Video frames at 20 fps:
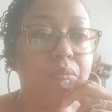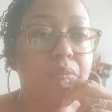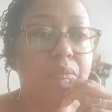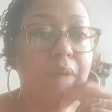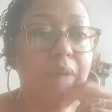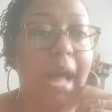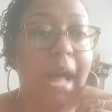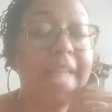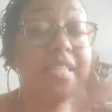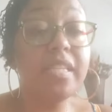
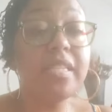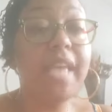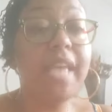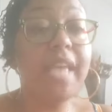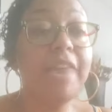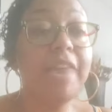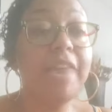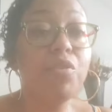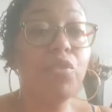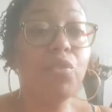I just
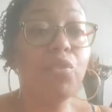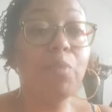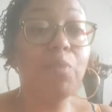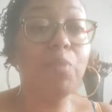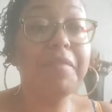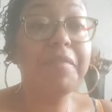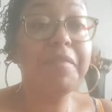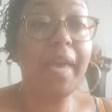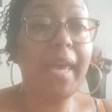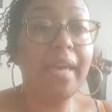gave you 3
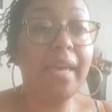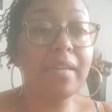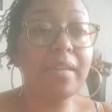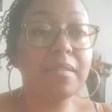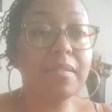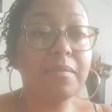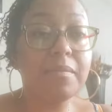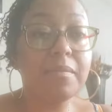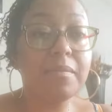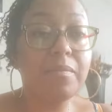
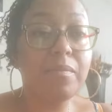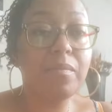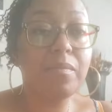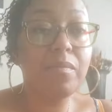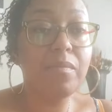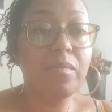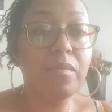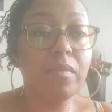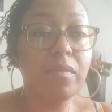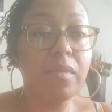facts.
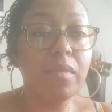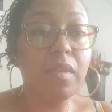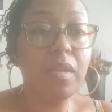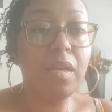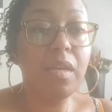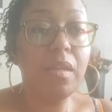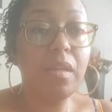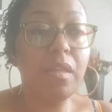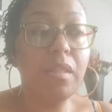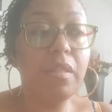
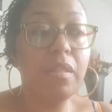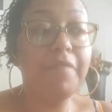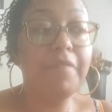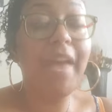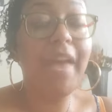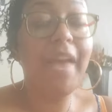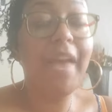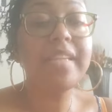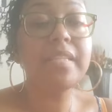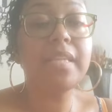The
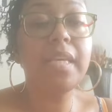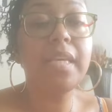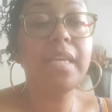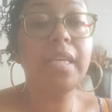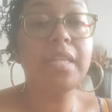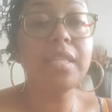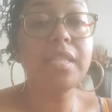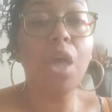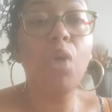vaccine is